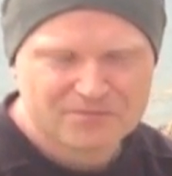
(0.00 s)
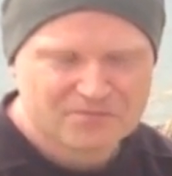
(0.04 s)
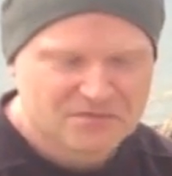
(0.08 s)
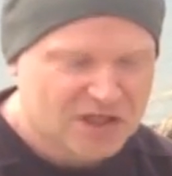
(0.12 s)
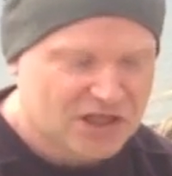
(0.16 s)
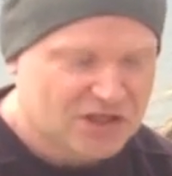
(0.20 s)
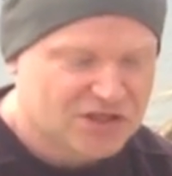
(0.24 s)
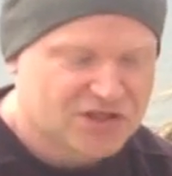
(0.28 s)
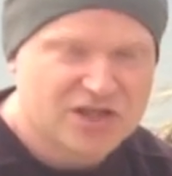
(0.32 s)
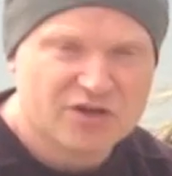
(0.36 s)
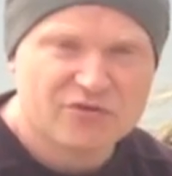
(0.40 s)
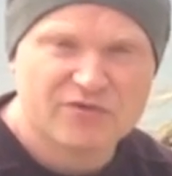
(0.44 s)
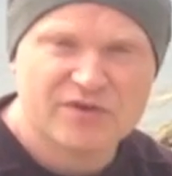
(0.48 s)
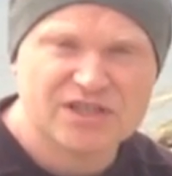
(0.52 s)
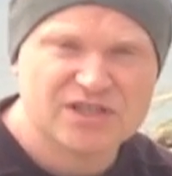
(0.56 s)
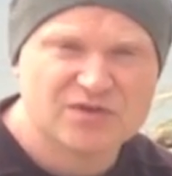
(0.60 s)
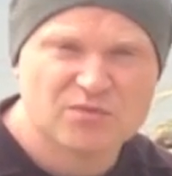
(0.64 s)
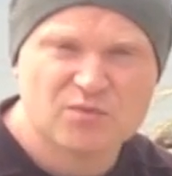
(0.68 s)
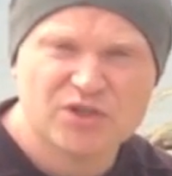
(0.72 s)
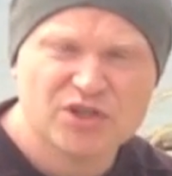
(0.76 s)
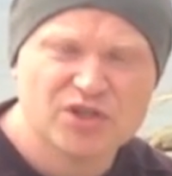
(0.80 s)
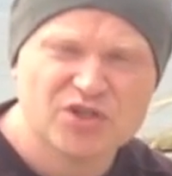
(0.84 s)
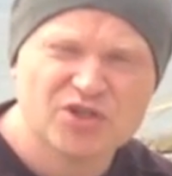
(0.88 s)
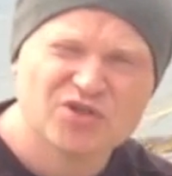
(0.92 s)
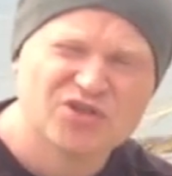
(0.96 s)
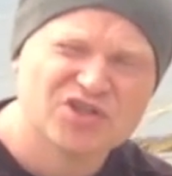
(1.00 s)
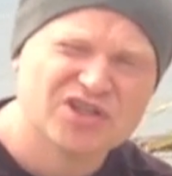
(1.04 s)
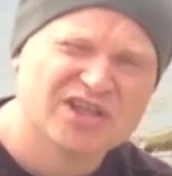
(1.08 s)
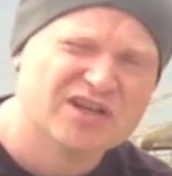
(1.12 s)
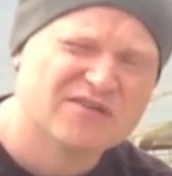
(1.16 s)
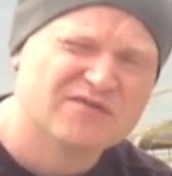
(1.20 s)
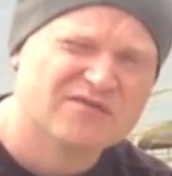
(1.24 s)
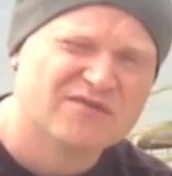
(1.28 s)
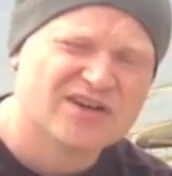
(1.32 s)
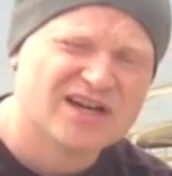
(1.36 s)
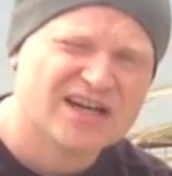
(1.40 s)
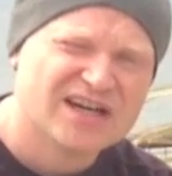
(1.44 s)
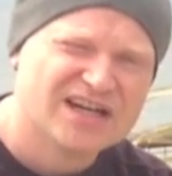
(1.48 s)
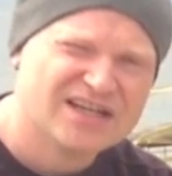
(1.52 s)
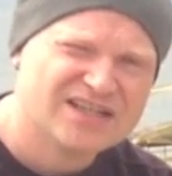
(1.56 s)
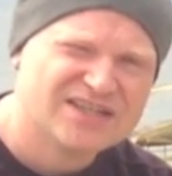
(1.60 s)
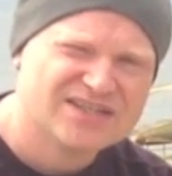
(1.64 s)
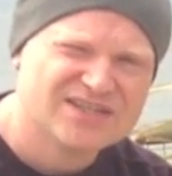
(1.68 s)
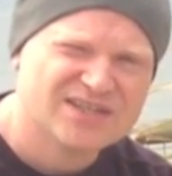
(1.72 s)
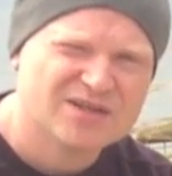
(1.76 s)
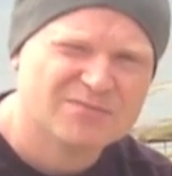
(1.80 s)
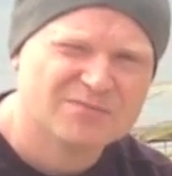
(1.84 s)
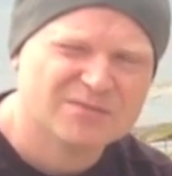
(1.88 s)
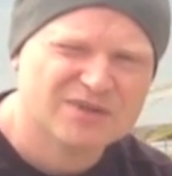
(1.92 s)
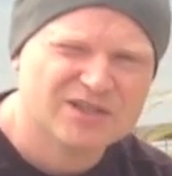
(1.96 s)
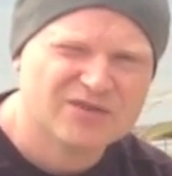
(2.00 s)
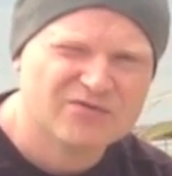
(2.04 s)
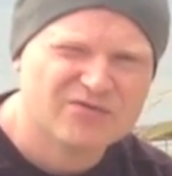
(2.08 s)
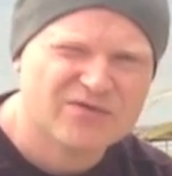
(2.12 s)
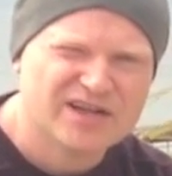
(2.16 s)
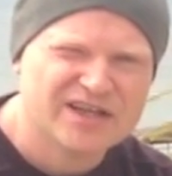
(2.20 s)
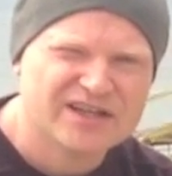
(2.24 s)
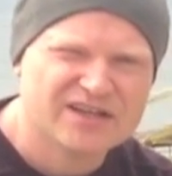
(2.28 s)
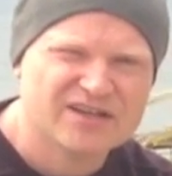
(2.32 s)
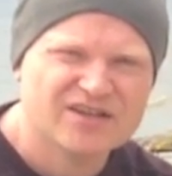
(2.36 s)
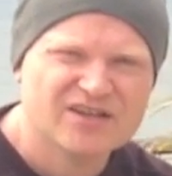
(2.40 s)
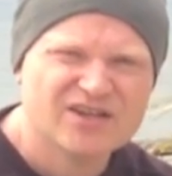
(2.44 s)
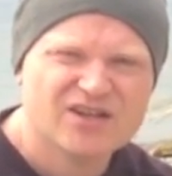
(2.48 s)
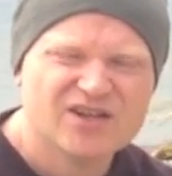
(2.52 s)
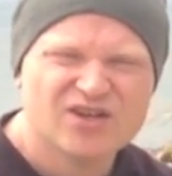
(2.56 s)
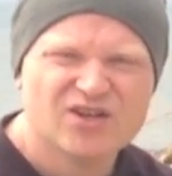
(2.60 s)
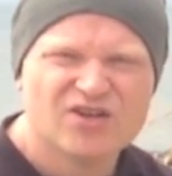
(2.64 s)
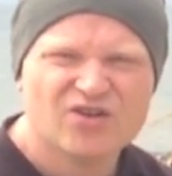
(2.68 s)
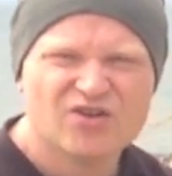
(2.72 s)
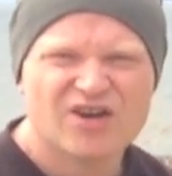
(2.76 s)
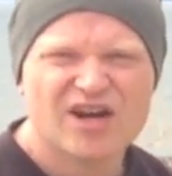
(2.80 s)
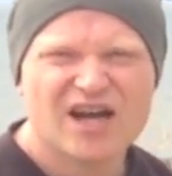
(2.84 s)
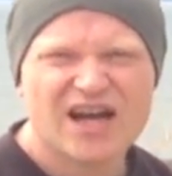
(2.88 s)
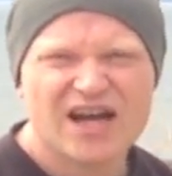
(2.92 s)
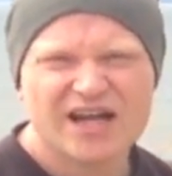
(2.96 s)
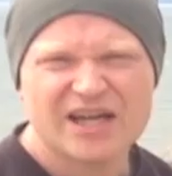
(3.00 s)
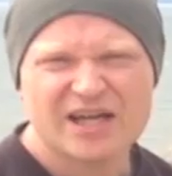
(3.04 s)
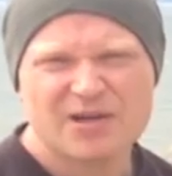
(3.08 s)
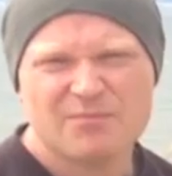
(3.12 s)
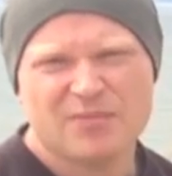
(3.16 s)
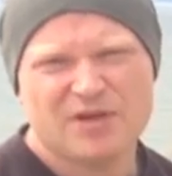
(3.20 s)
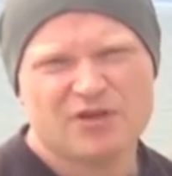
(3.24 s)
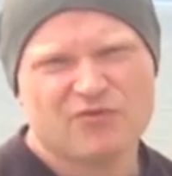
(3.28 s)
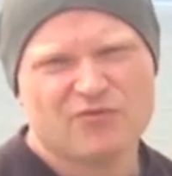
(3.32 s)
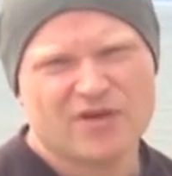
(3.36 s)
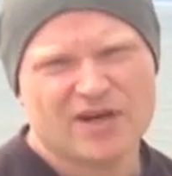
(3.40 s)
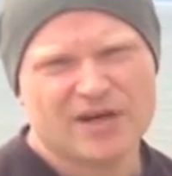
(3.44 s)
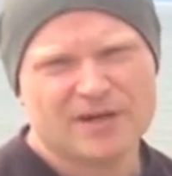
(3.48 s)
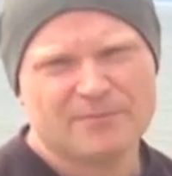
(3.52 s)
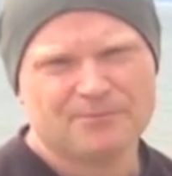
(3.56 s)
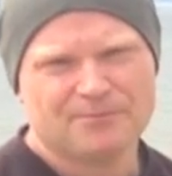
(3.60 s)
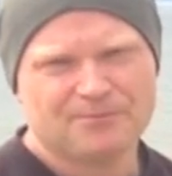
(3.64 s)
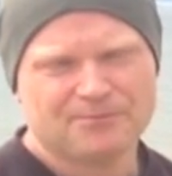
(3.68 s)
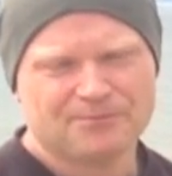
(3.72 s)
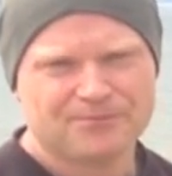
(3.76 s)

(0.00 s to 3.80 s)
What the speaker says: Now there's no reason why you couldn't go for a higher sampling rate or a higher bit rate.